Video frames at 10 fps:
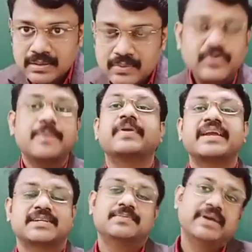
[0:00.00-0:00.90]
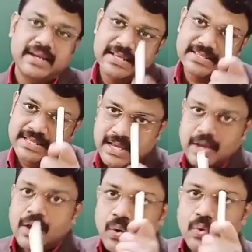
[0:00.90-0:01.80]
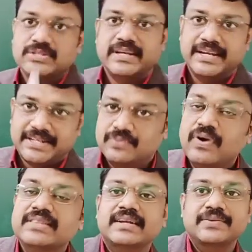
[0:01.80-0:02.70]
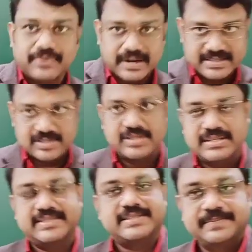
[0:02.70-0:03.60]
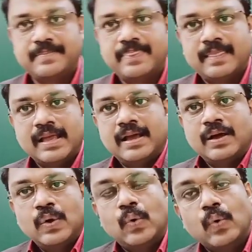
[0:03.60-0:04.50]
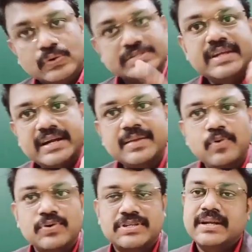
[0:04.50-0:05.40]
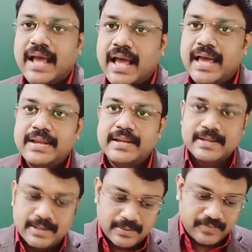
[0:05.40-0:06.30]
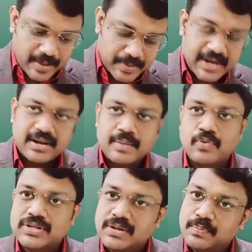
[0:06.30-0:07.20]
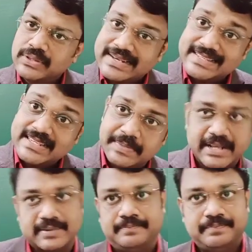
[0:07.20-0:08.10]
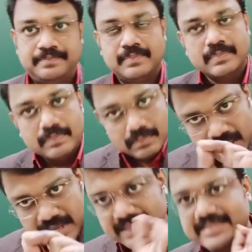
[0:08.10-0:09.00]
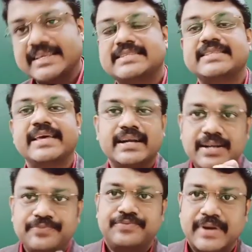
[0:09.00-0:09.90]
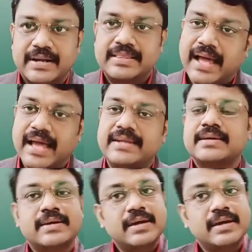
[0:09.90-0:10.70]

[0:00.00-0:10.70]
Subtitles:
vibration but it is oscillation. What the difference is? Oscillatory motion and vibratory motion both are similar. In the sense they are different that